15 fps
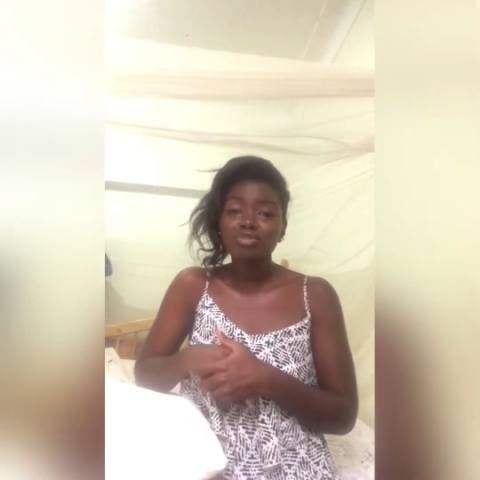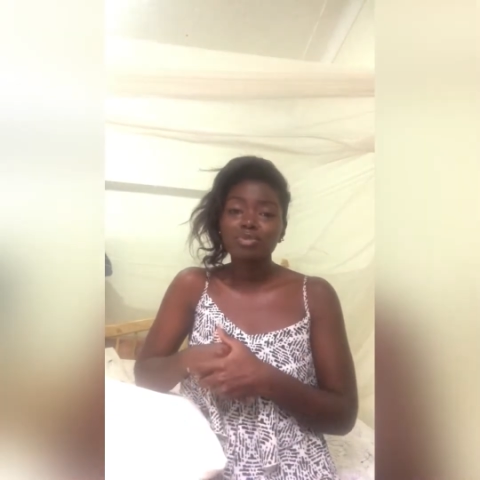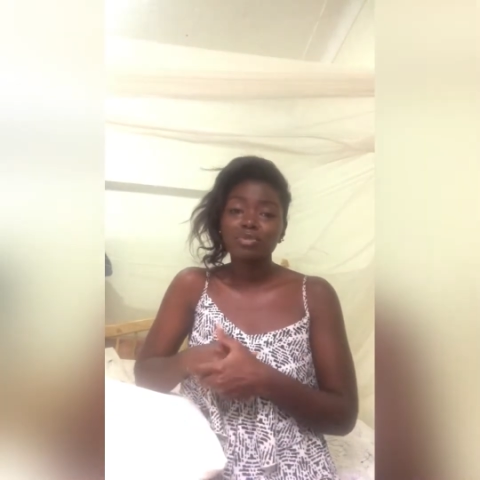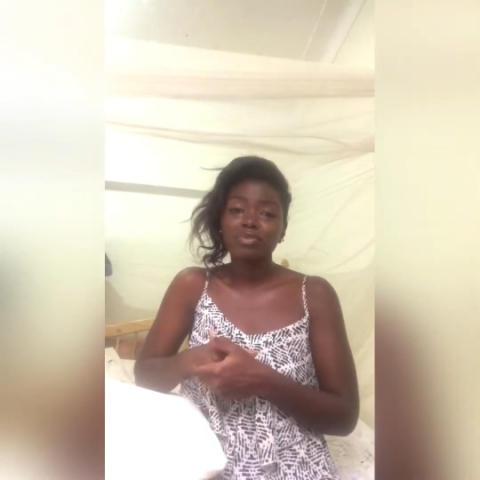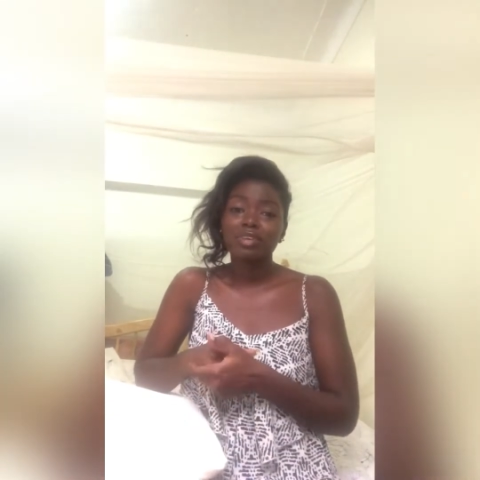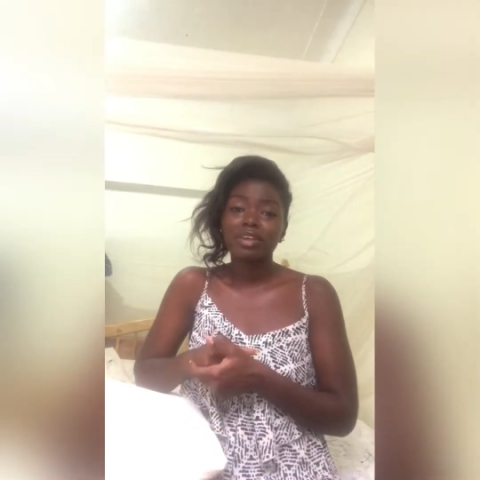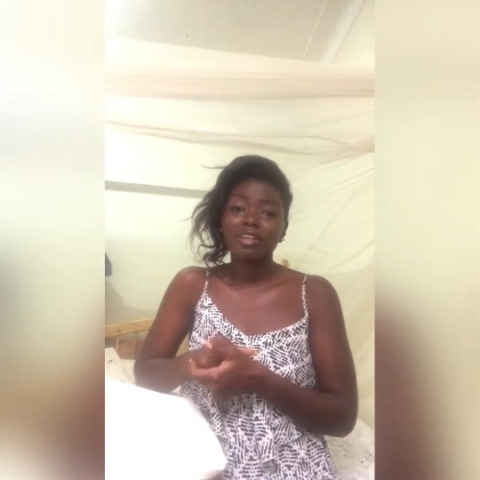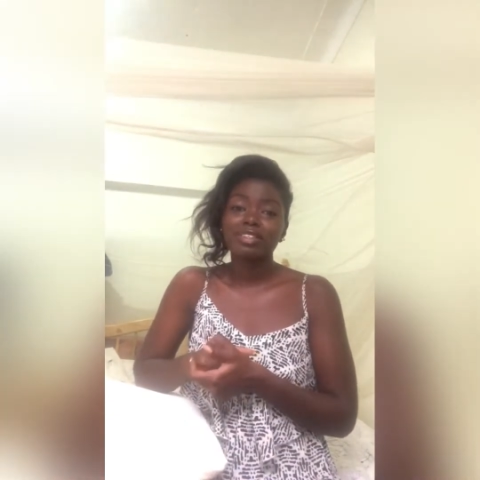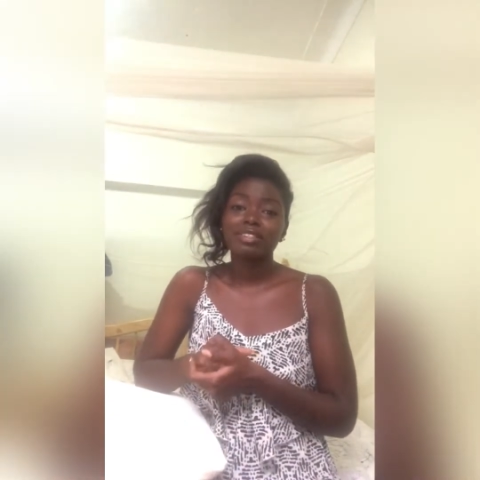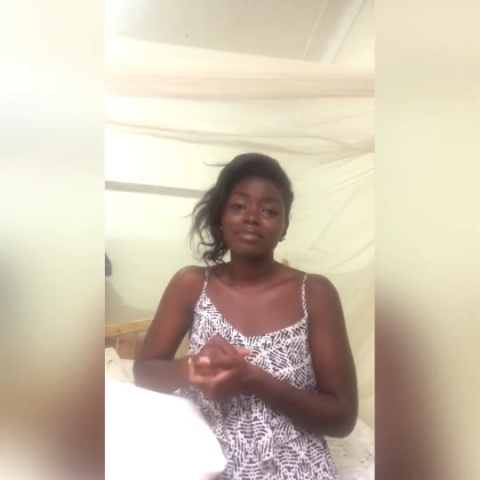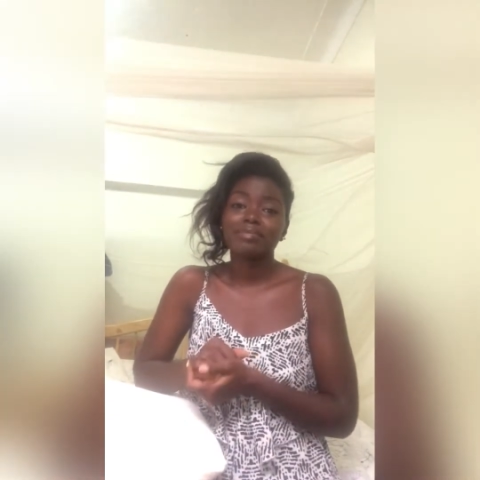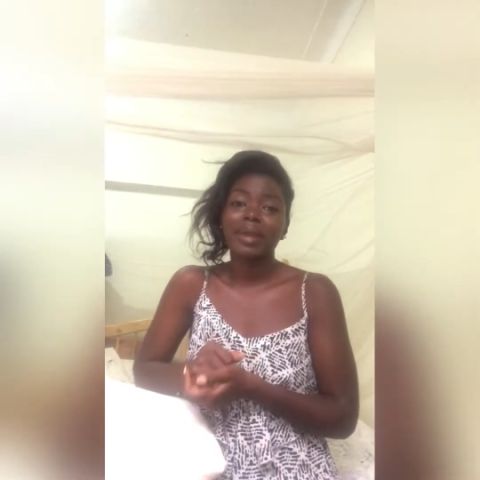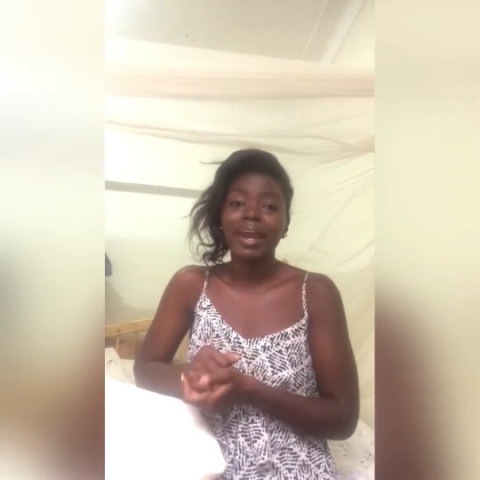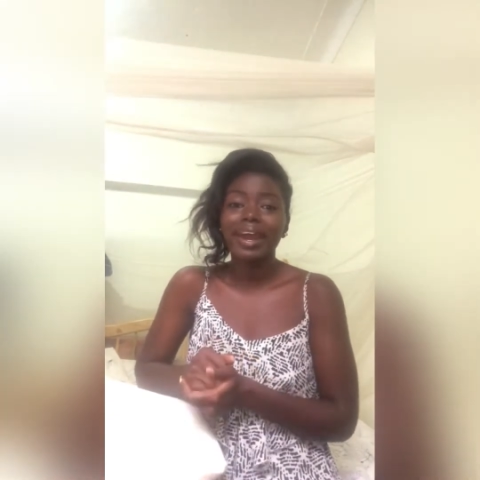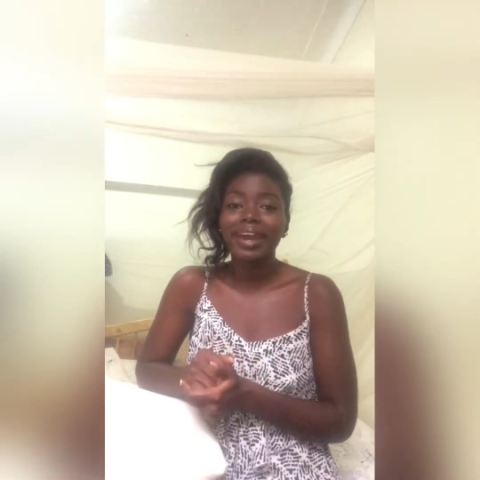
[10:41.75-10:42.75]
You were very
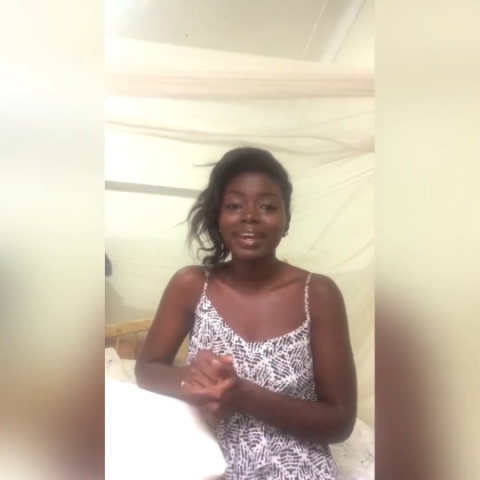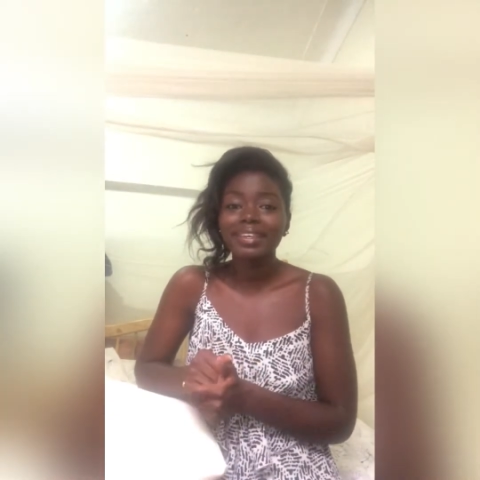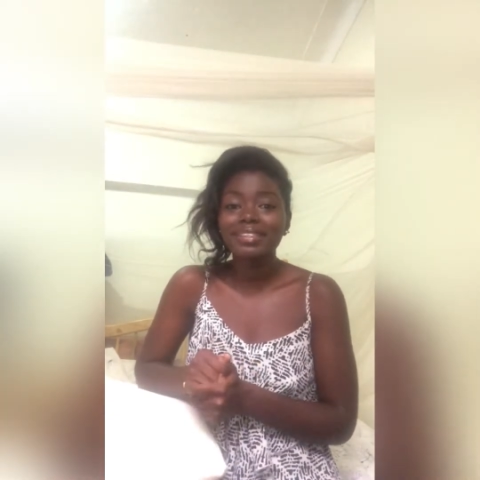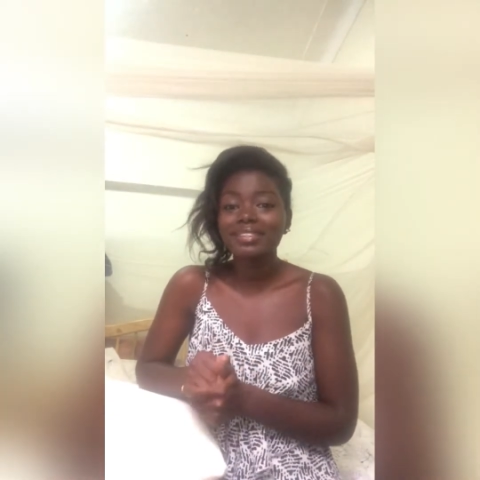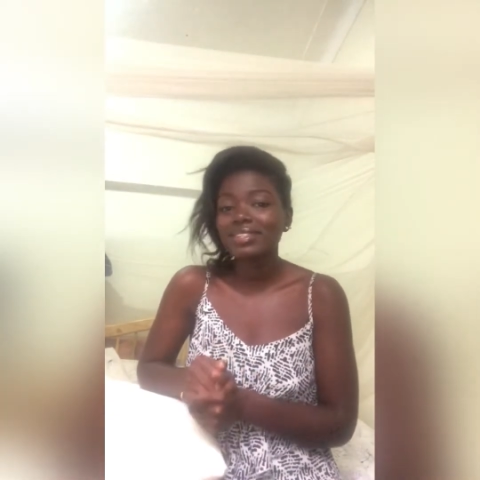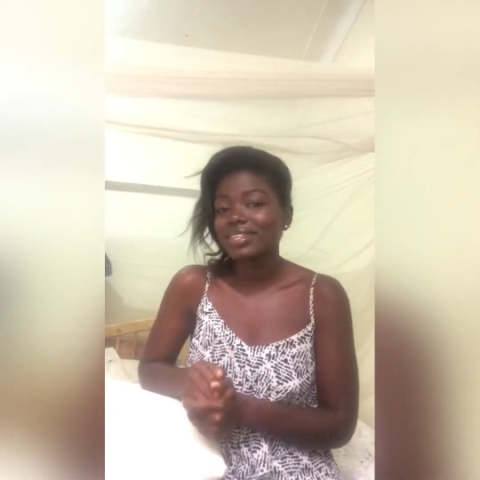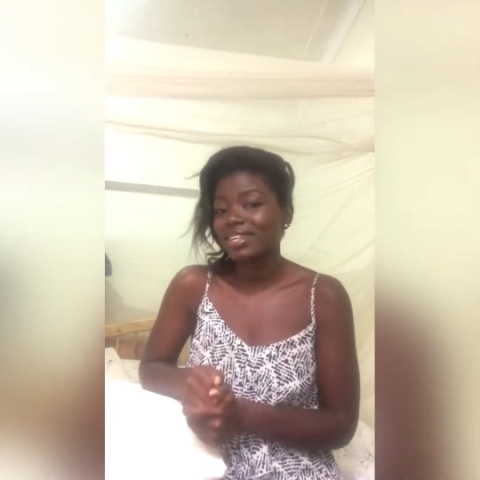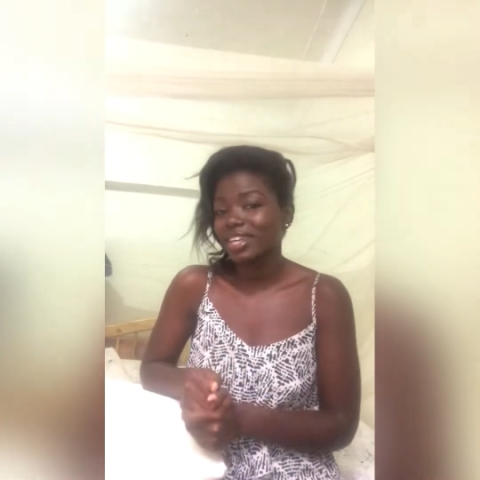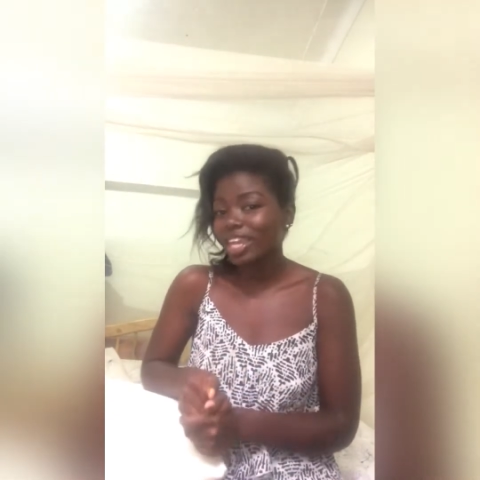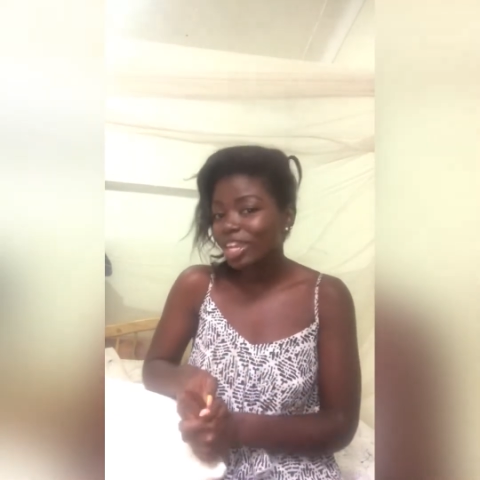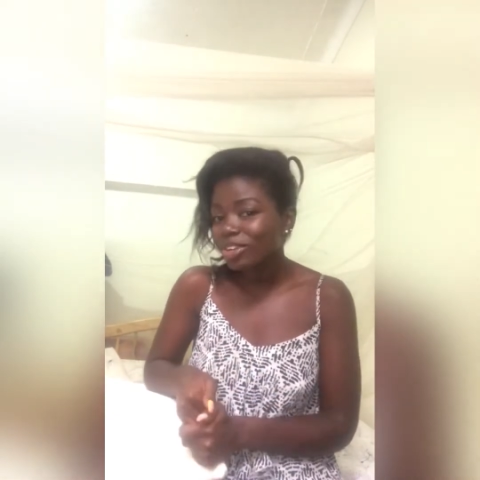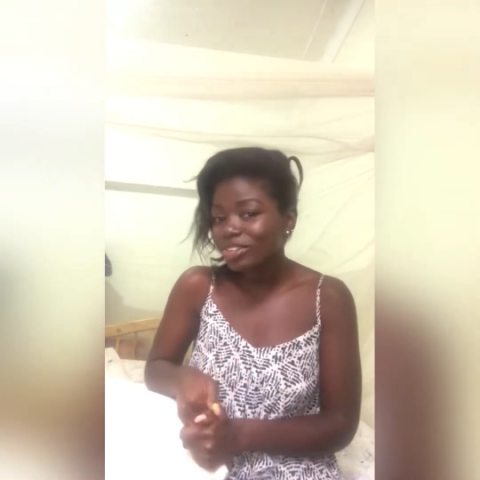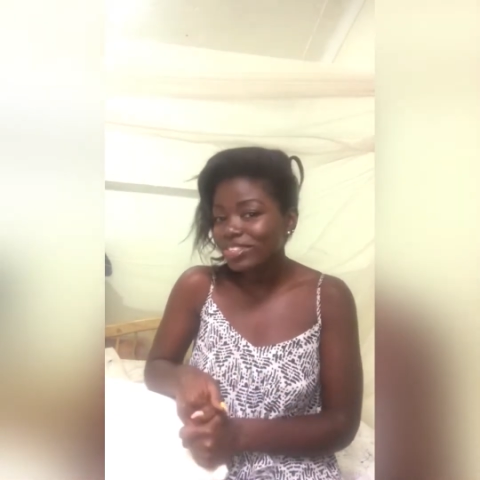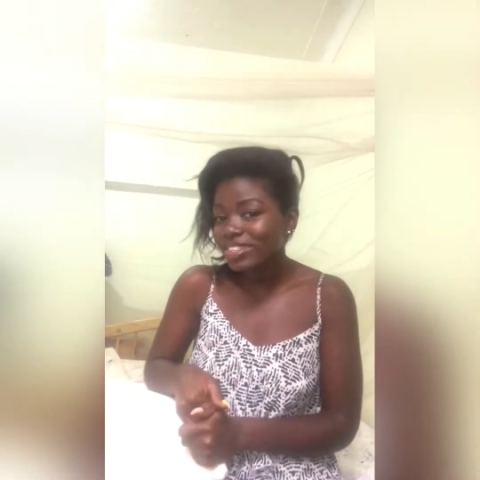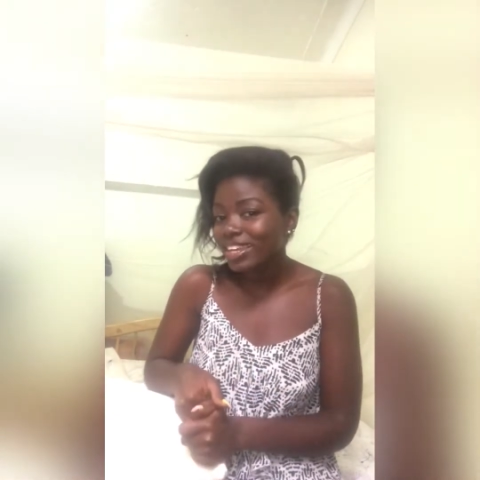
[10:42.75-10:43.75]
smart,
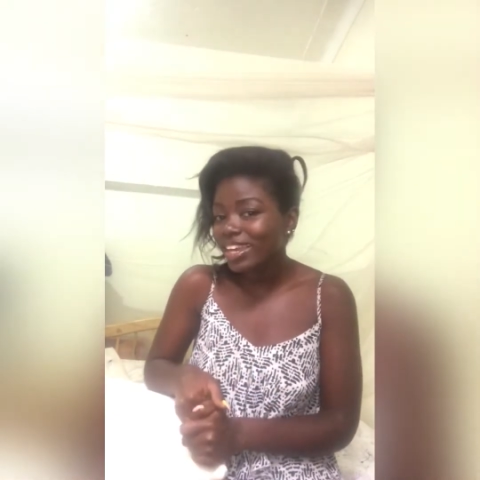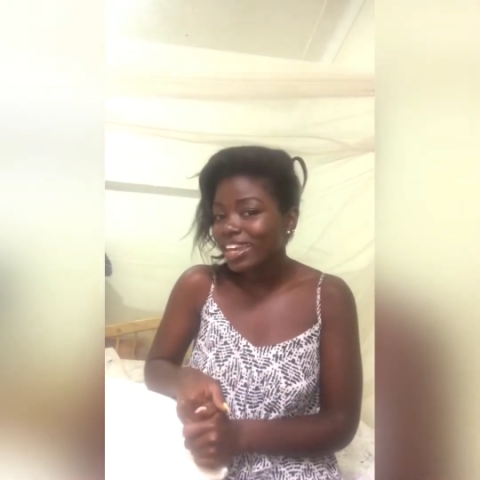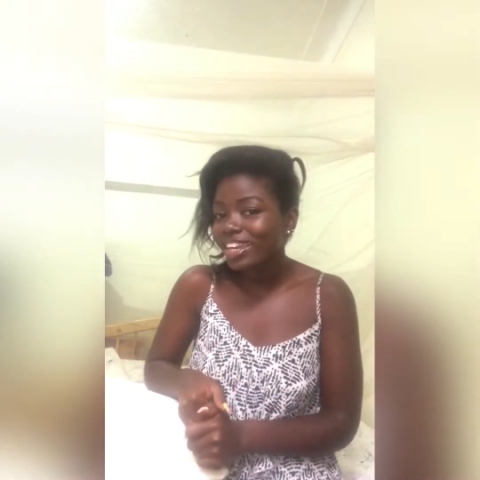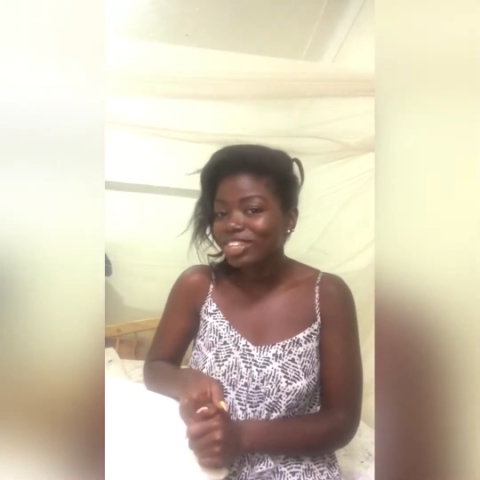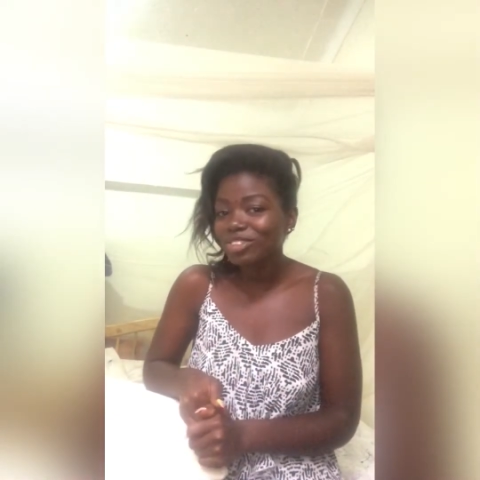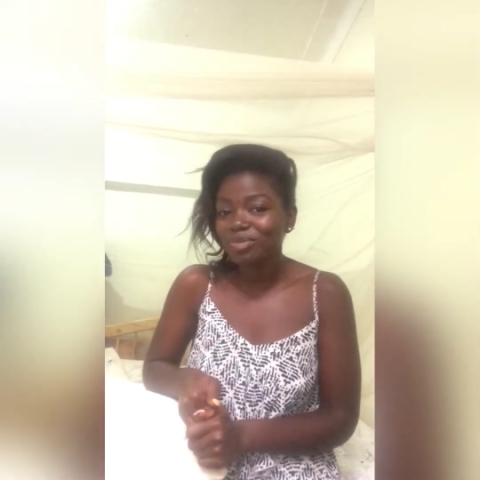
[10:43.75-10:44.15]
innocent.